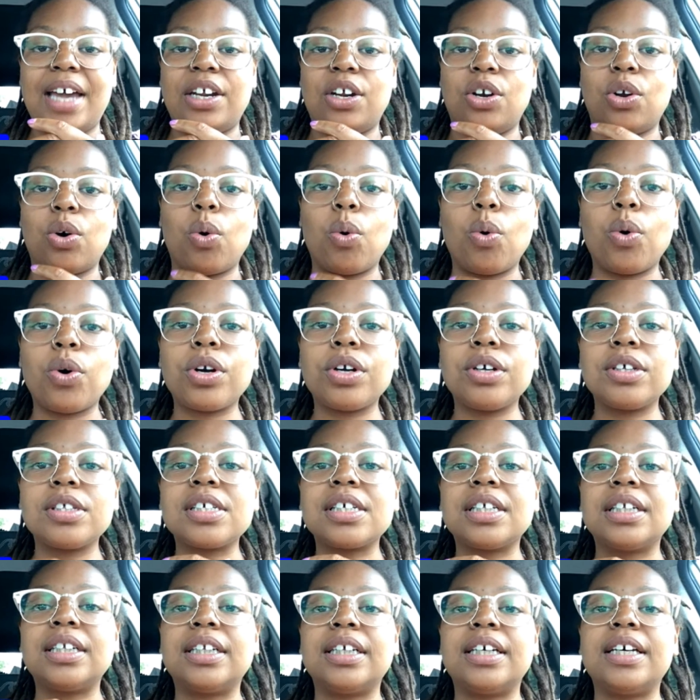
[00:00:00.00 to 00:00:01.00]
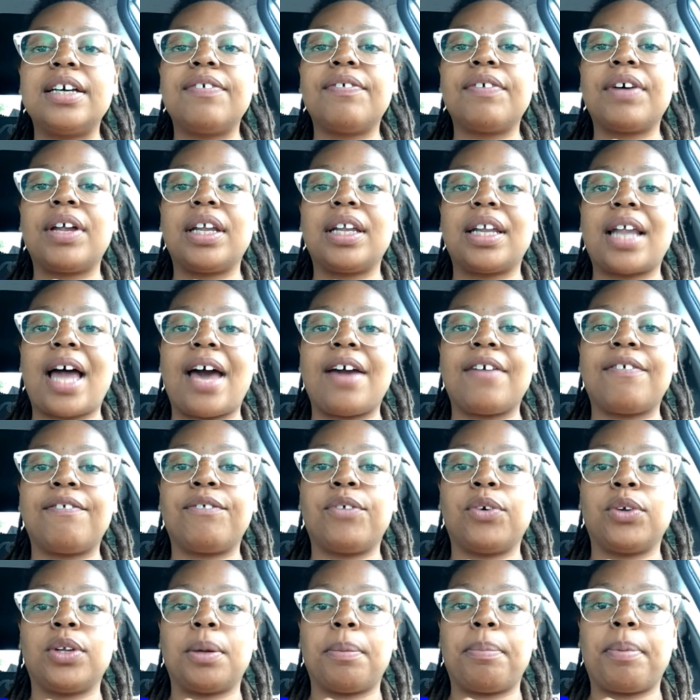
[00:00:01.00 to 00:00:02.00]
And in order to live a
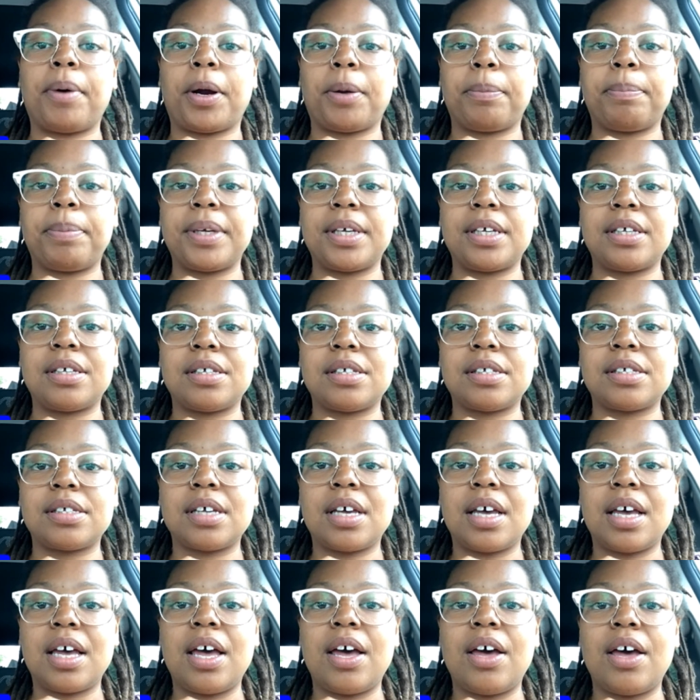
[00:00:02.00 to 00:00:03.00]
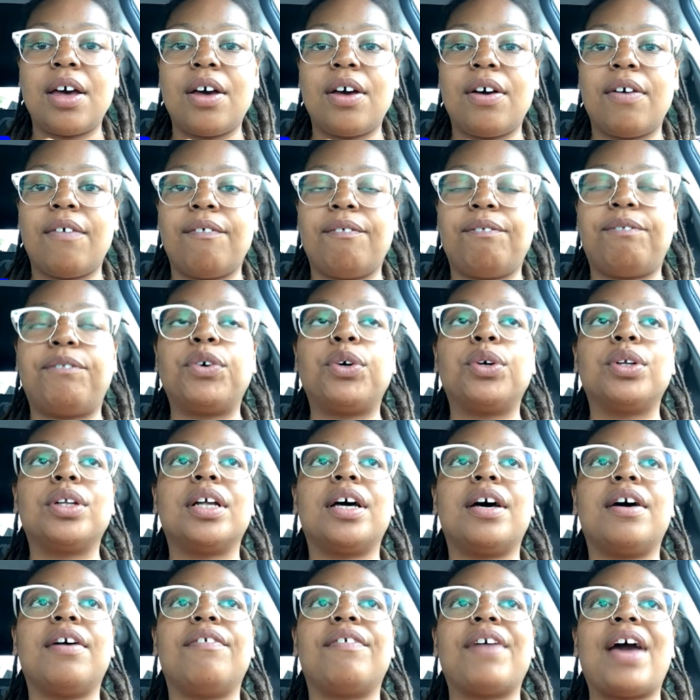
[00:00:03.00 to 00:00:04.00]
life full of purpose,
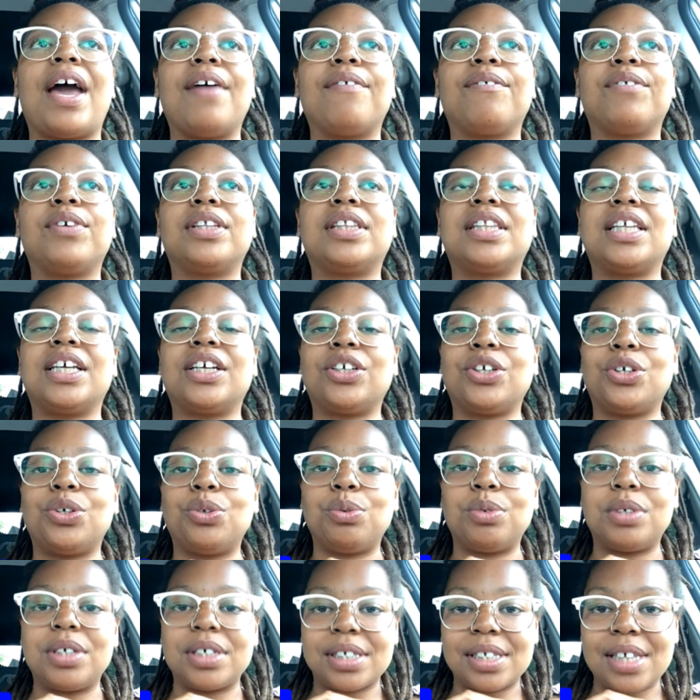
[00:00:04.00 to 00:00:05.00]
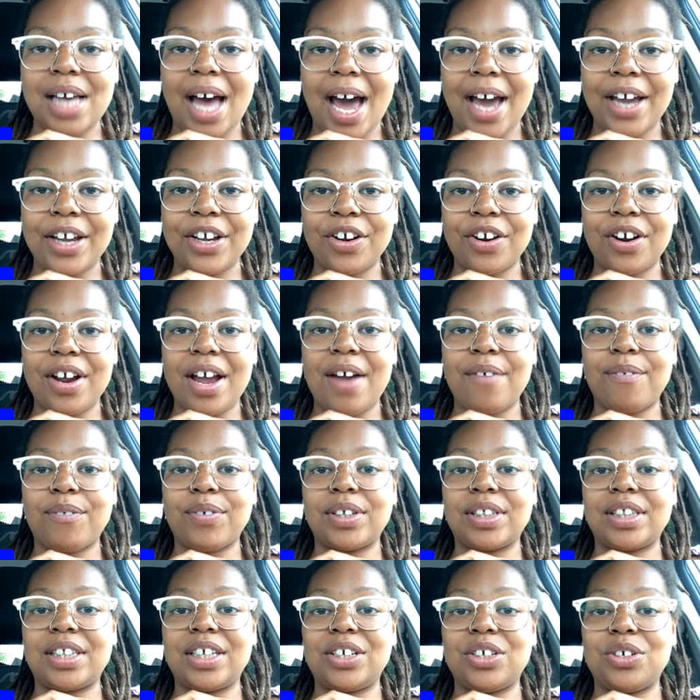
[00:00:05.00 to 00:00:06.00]
full of everything you desire,
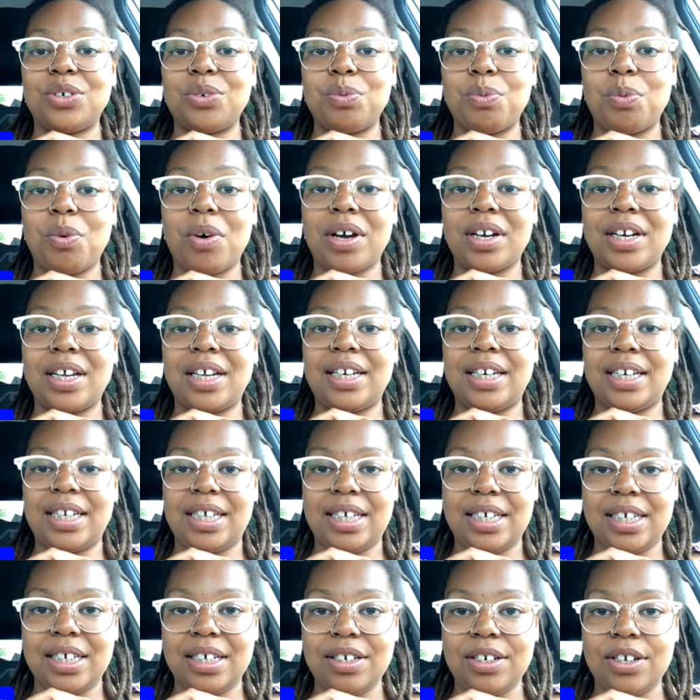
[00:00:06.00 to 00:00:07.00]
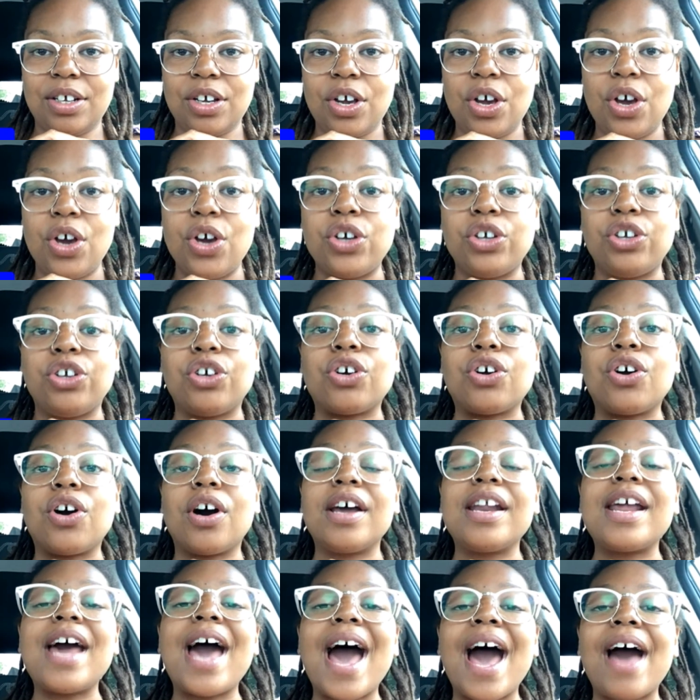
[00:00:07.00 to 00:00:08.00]
everything you want and need, you're
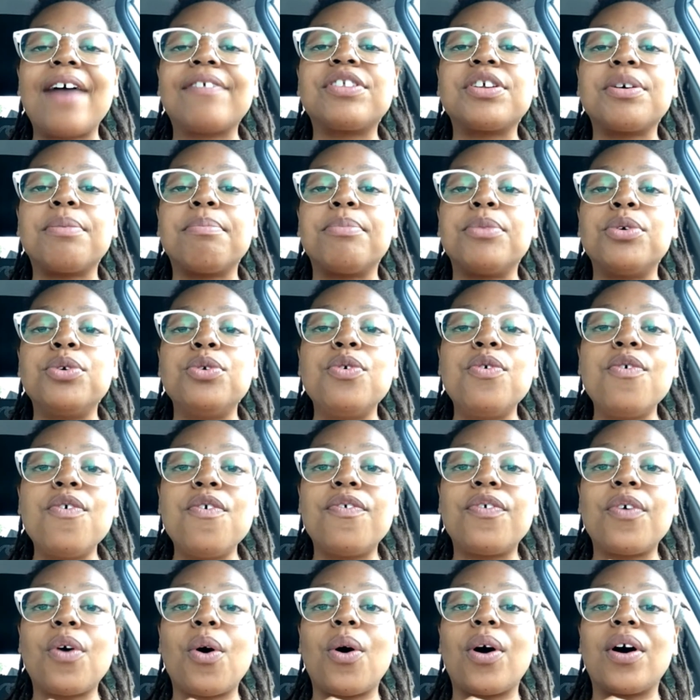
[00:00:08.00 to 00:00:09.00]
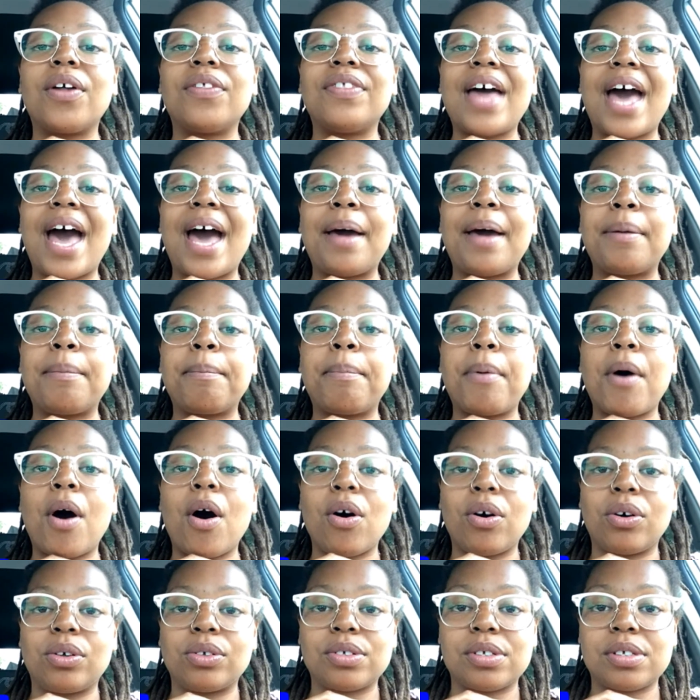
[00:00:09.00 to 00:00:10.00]
going to have to move on that
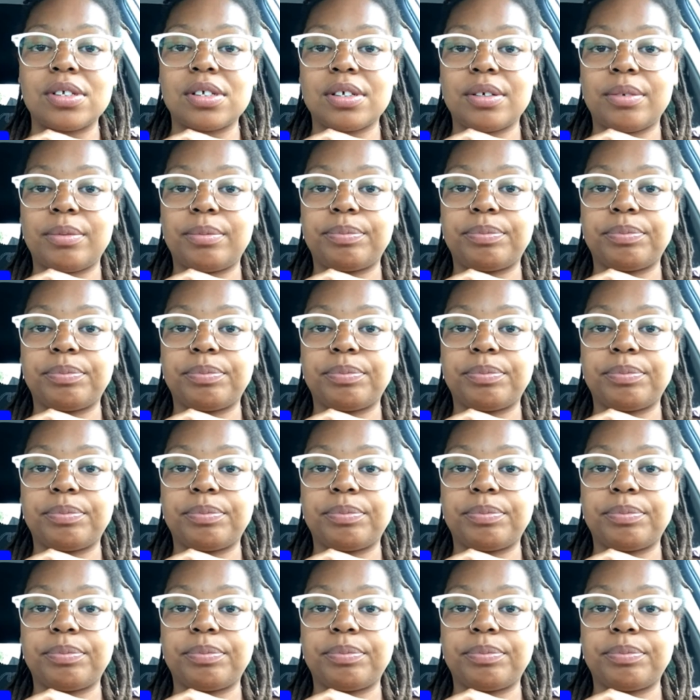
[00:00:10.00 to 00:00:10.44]
pulse.